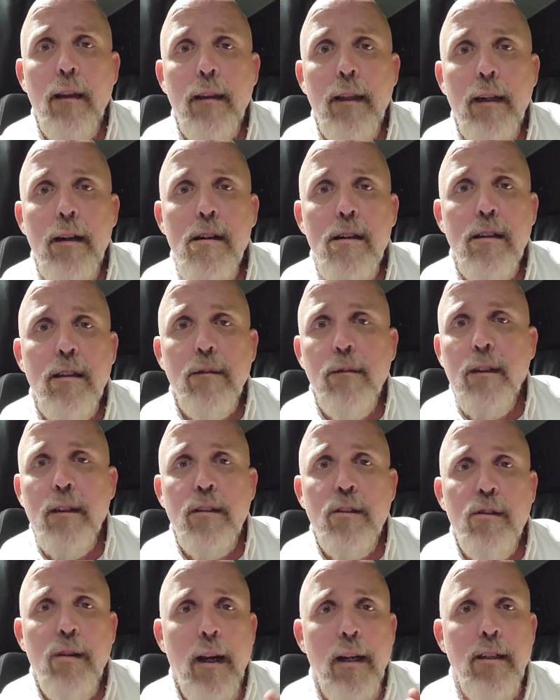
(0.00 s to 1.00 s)
There's some
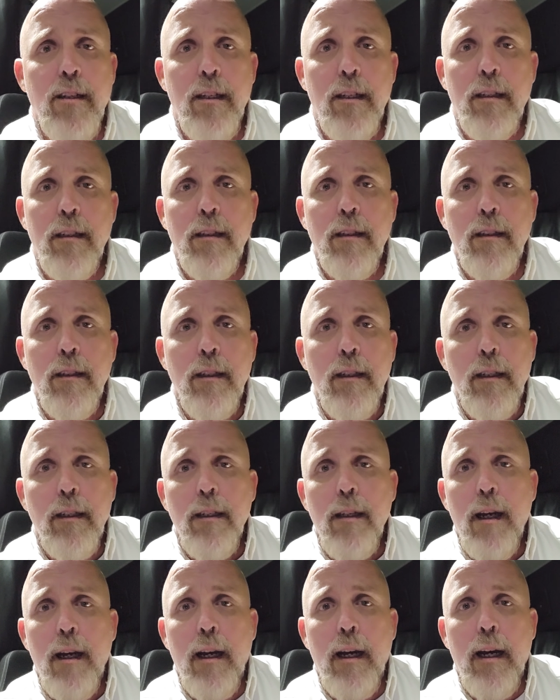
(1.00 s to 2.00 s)
construction
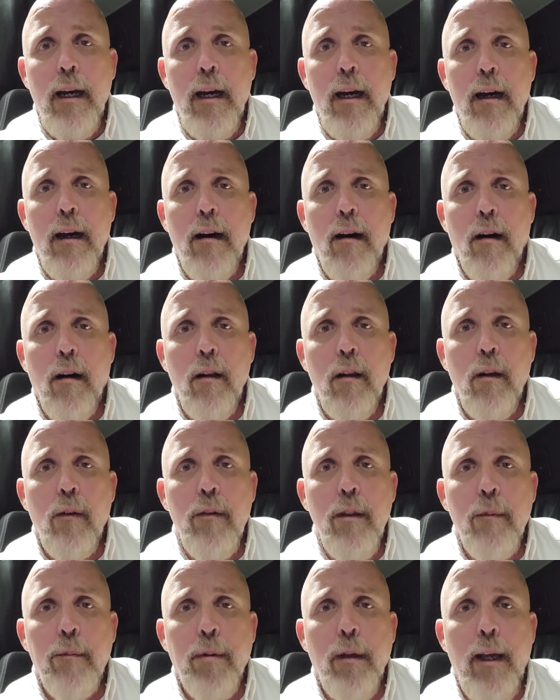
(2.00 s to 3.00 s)
all
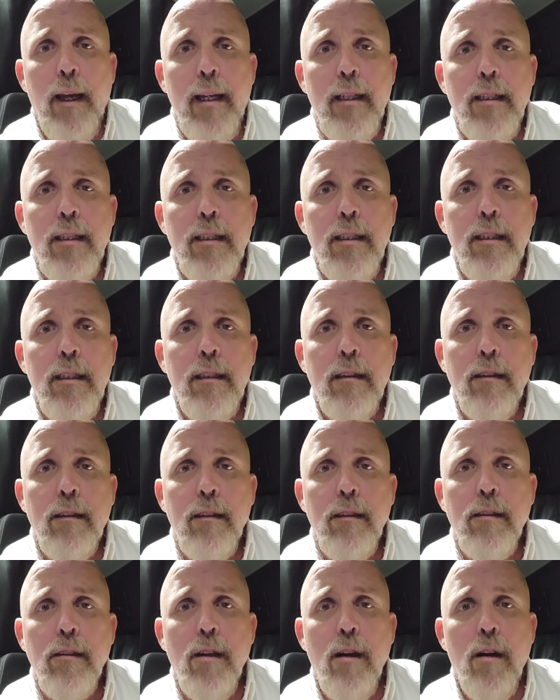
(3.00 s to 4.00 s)
over the place,
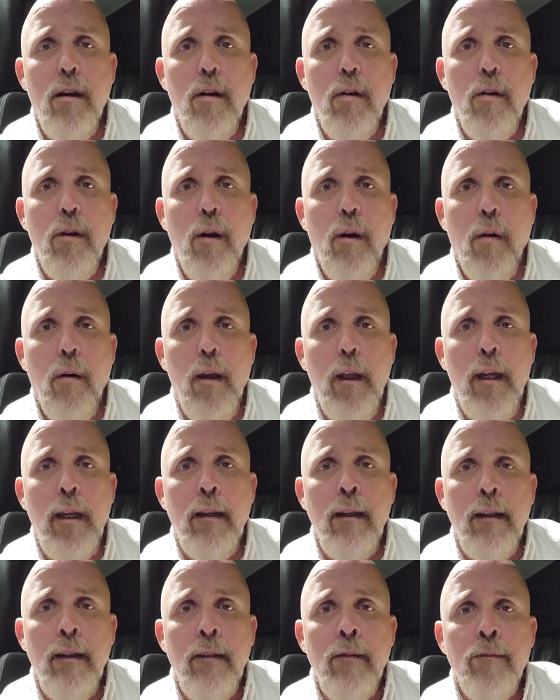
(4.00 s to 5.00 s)
so
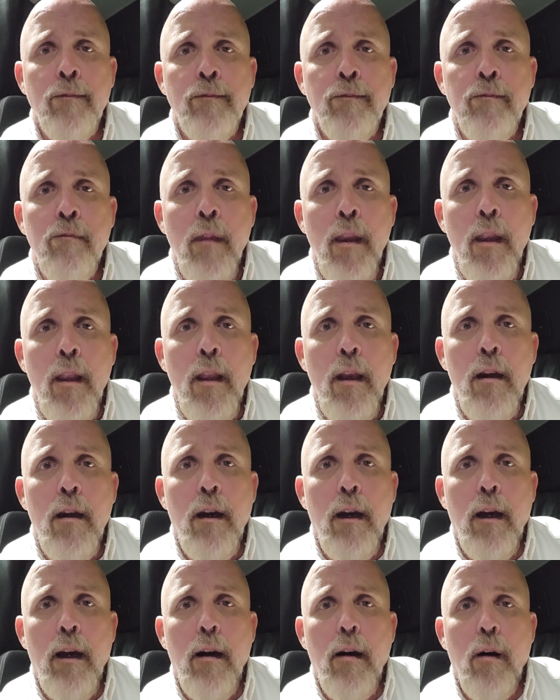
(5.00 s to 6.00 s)
going
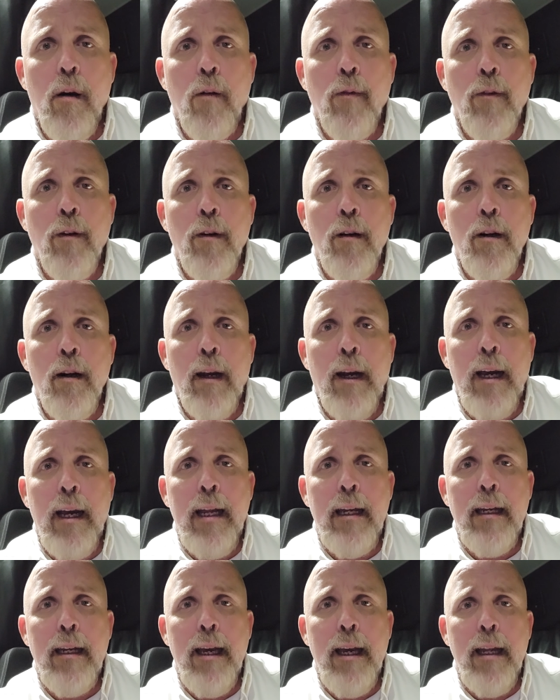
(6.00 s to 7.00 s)
over
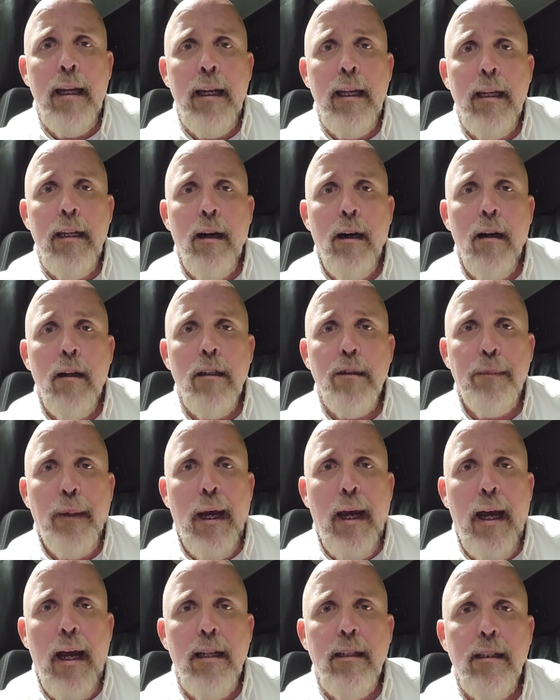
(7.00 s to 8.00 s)
I-90 Donner's
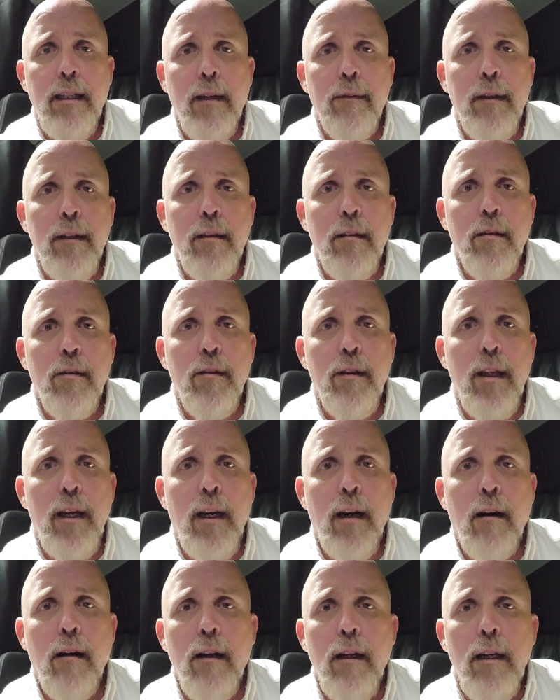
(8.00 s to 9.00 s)
Pass, coming through
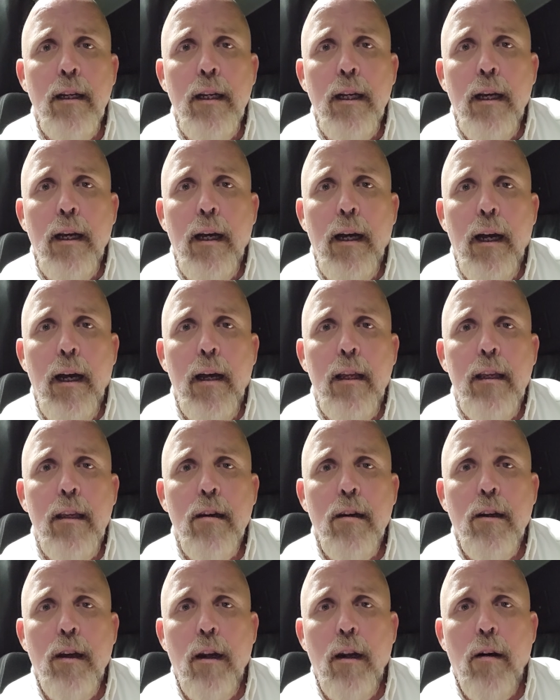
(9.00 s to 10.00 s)
there,
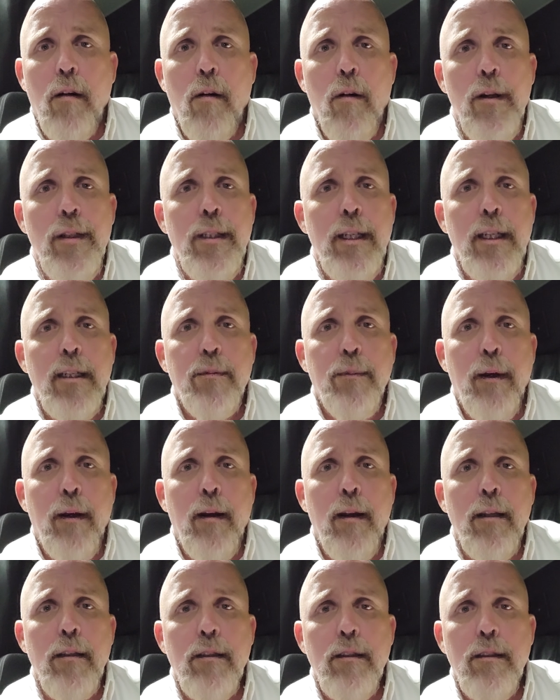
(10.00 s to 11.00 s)
you're going to always
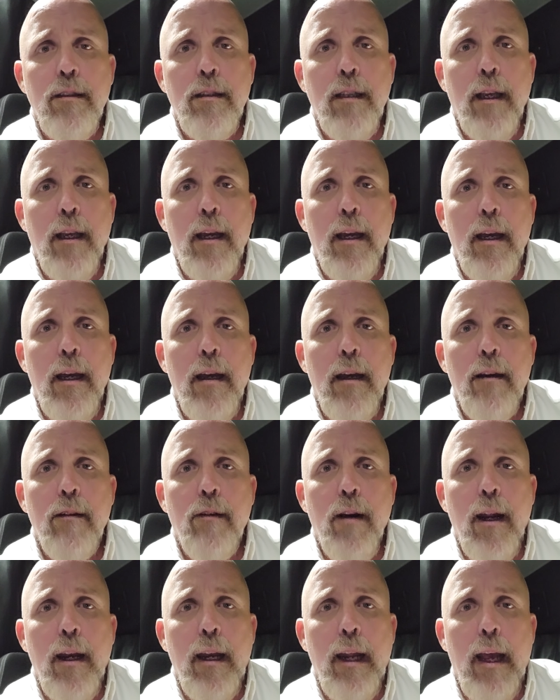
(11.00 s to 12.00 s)
experience
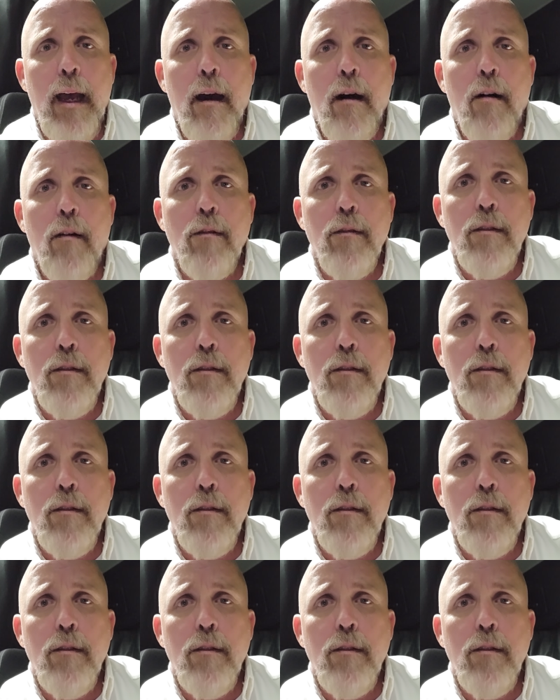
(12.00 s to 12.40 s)
right now